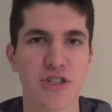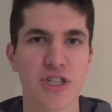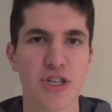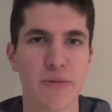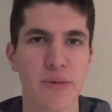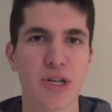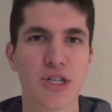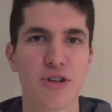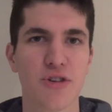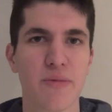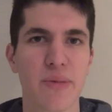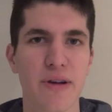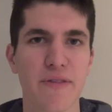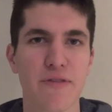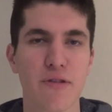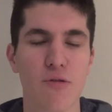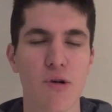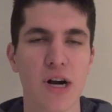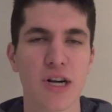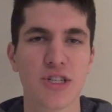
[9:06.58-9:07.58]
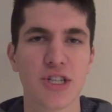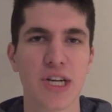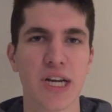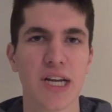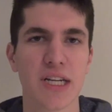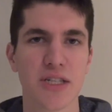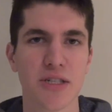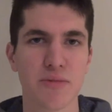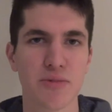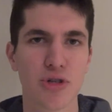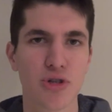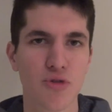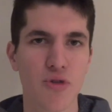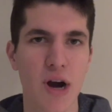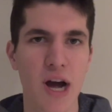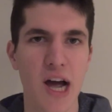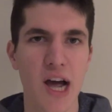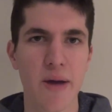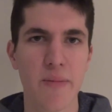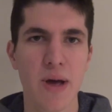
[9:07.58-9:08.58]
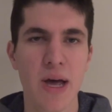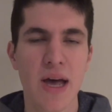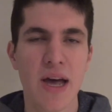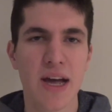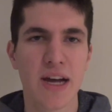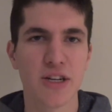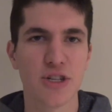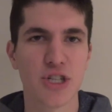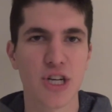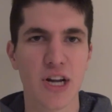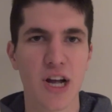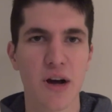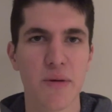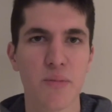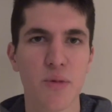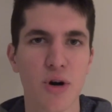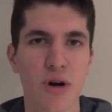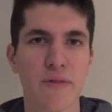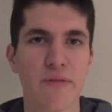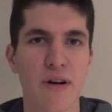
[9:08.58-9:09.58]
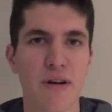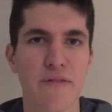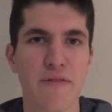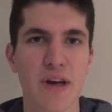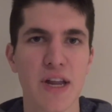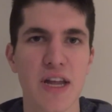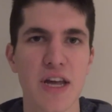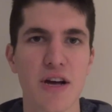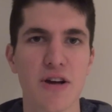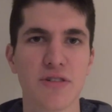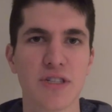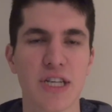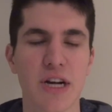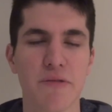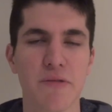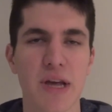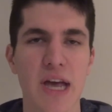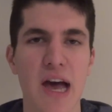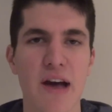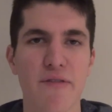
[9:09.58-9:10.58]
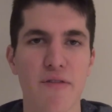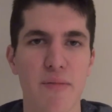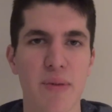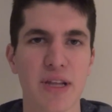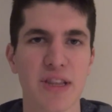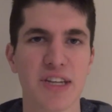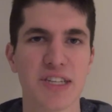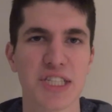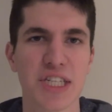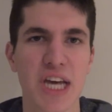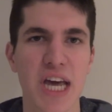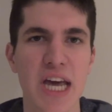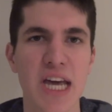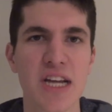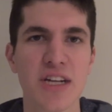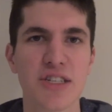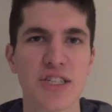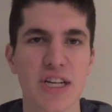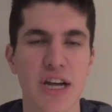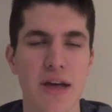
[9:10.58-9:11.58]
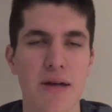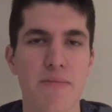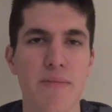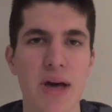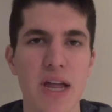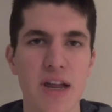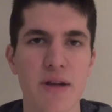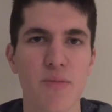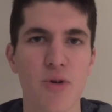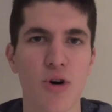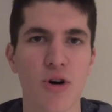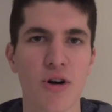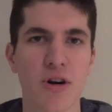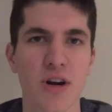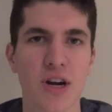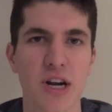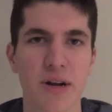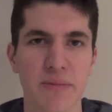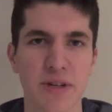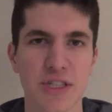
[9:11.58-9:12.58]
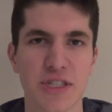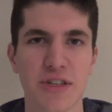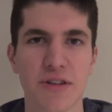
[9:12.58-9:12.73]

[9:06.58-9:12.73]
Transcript: you so much, everybody, for watching, and subscribe and check out more of our videos that we have about this case and many more coming